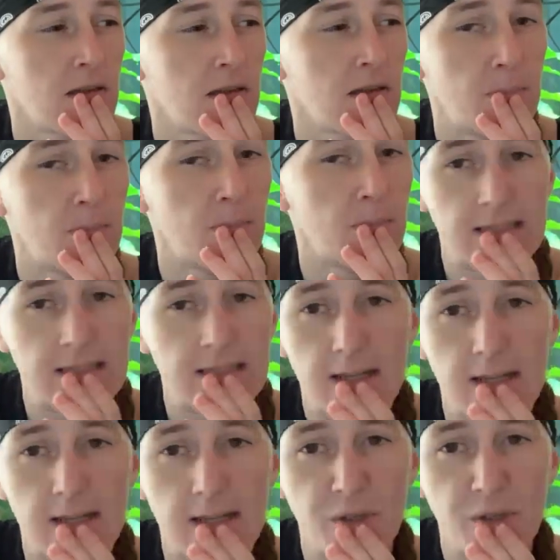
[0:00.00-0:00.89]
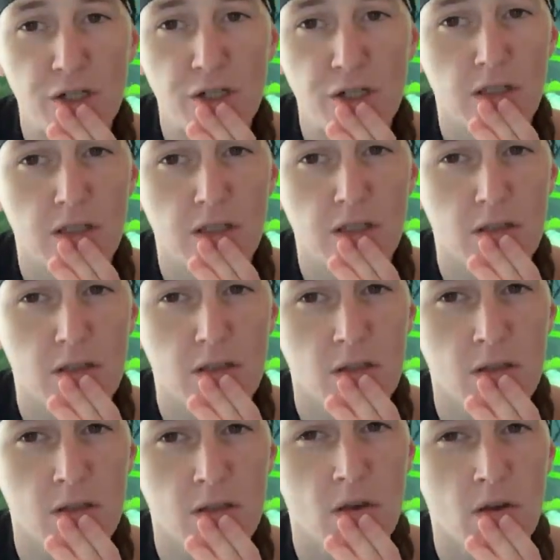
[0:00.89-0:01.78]
mud skippers
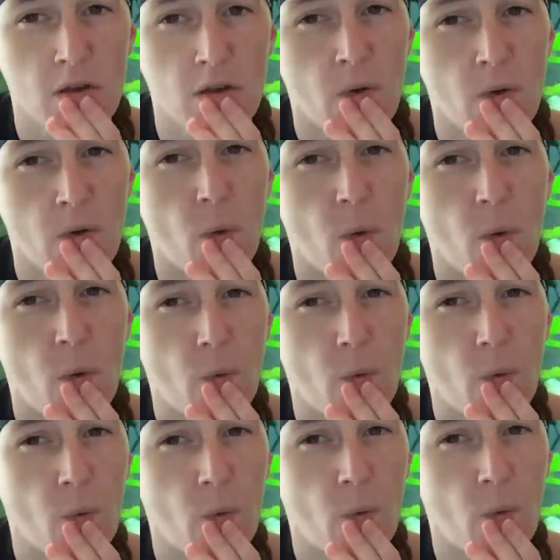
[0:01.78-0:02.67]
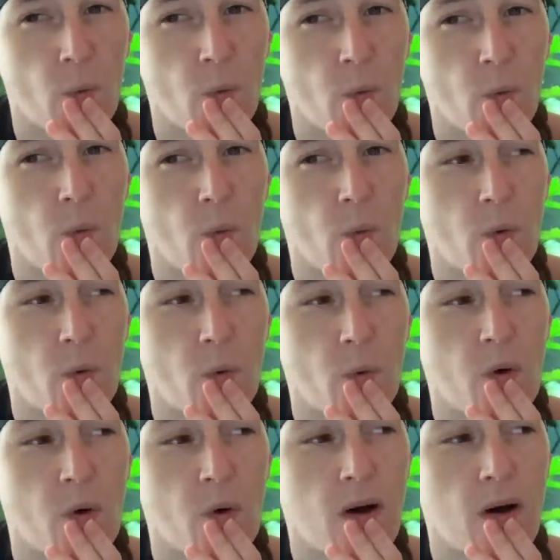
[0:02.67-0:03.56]

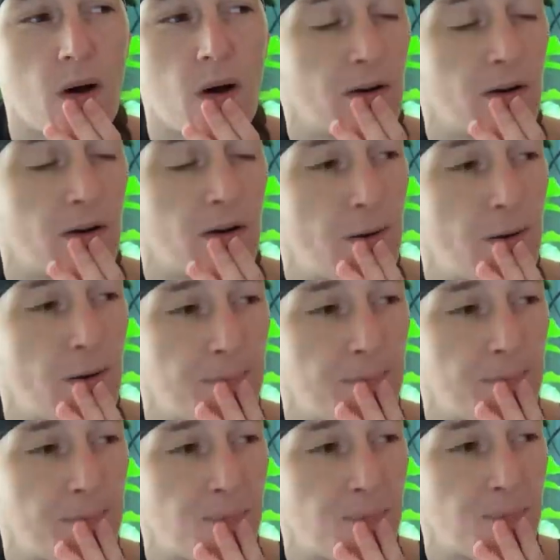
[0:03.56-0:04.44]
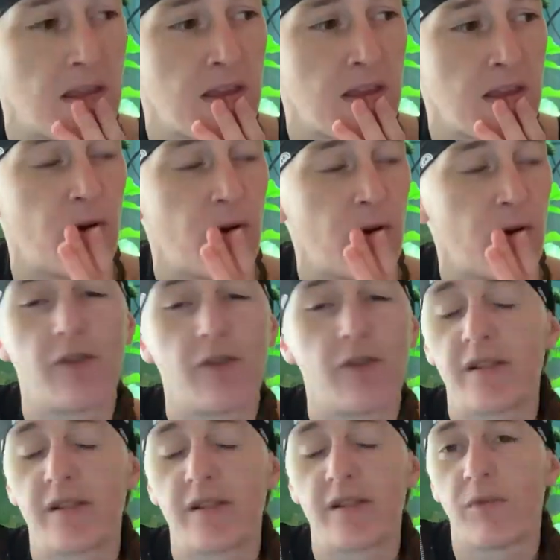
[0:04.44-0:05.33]
or I don't know. It would have to
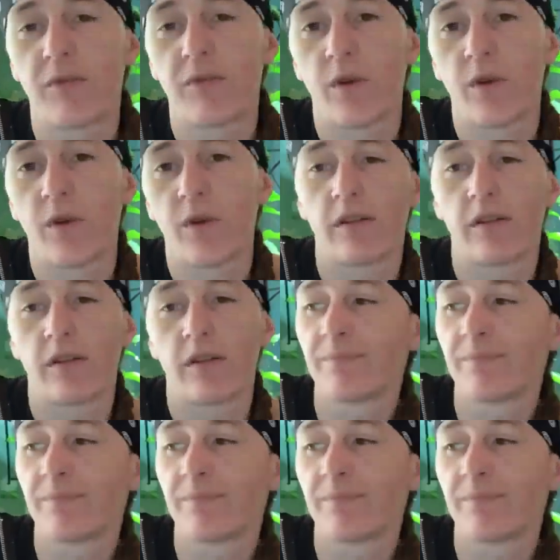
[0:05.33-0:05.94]
be something weird.